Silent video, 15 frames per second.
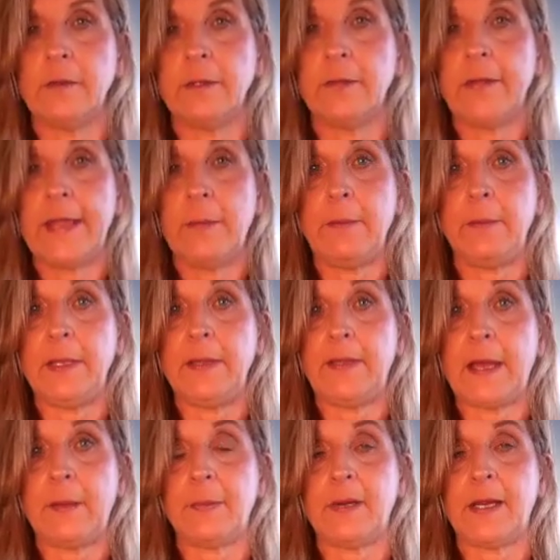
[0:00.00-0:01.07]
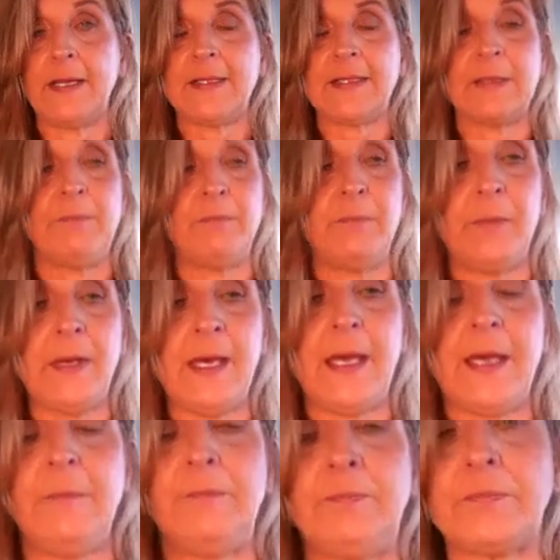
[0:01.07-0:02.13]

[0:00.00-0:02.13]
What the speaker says: You can't beat that price. But